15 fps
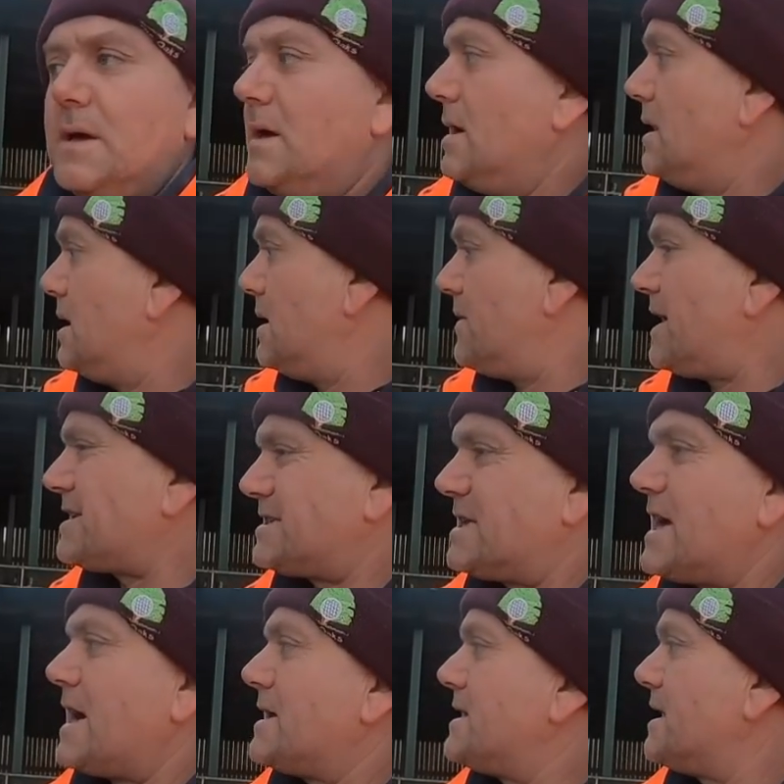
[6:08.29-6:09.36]
That's the
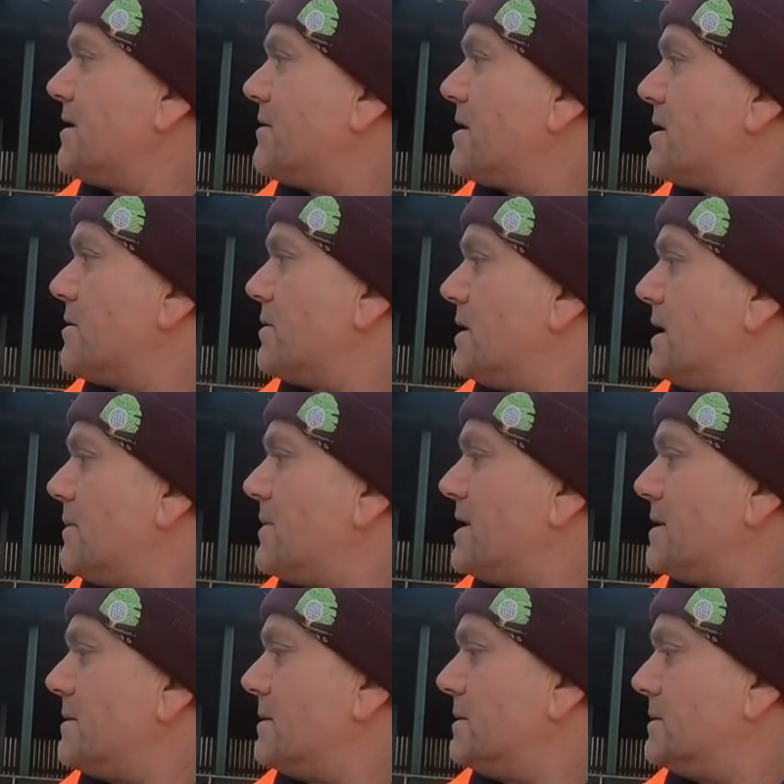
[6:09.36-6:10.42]
idea anyway. I
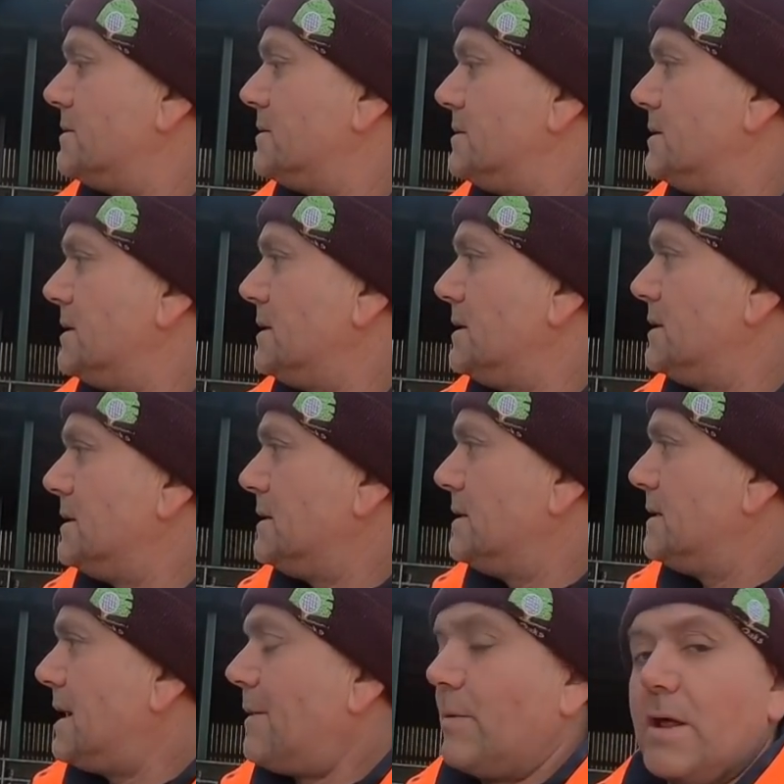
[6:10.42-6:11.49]
mean,
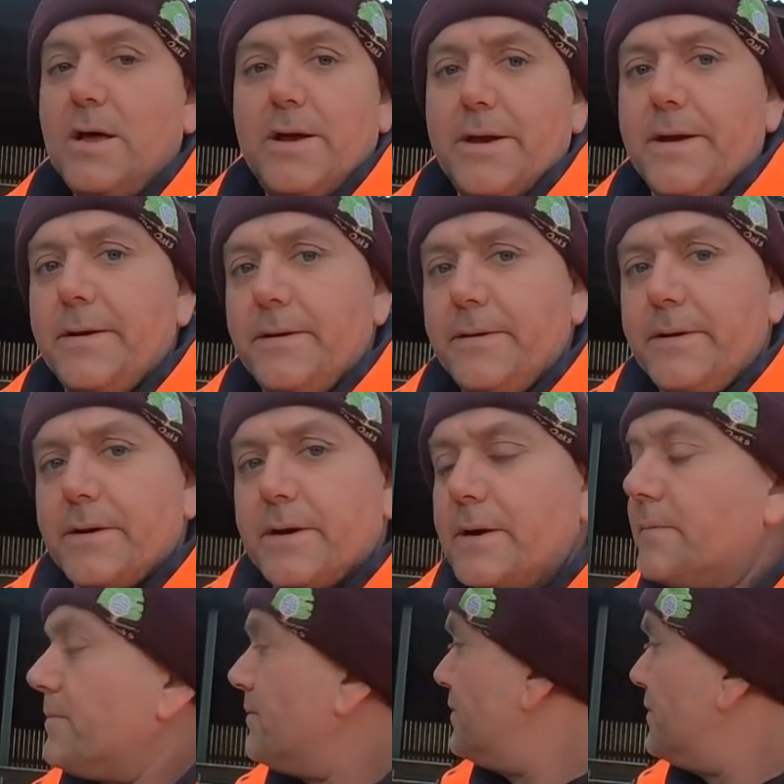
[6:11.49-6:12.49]
I'm learning, you know, I'm